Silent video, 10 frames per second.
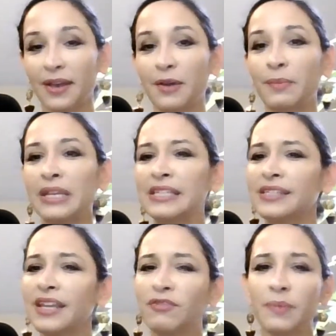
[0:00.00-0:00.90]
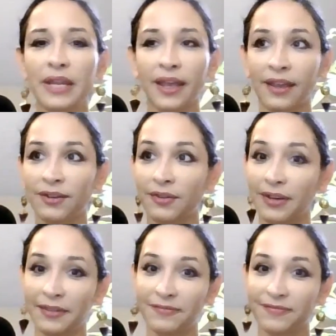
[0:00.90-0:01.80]
But he's never been
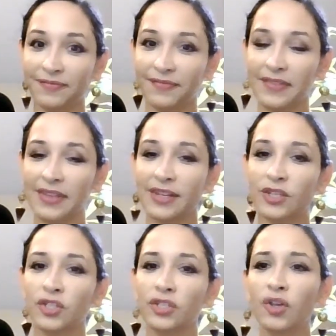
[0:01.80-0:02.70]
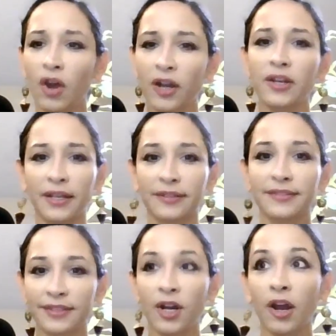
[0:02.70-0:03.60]
angry. Just guarding,
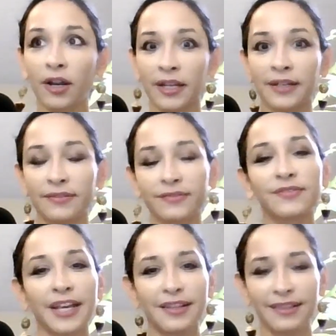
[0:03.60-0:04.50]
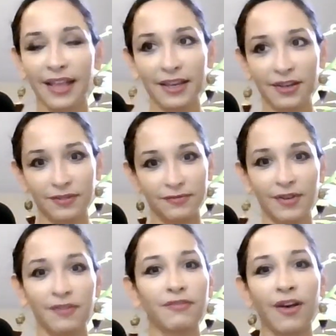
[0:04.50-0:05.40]
like a
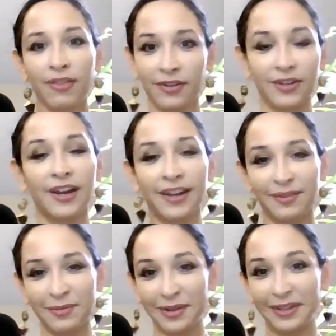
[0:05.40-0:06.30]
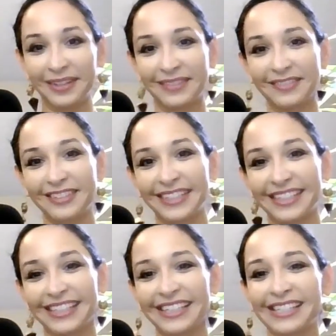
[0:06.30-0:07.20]
father God would.
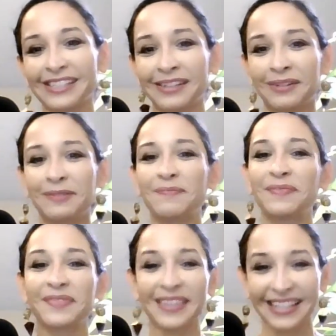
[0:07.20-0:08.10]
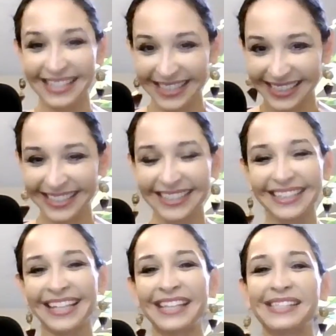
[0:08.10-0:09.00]
So,
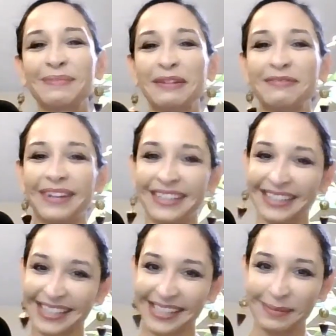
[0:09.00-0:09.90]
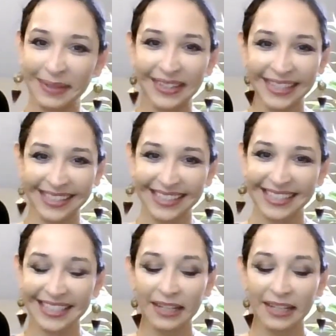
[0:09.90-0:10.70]
that's my final experience.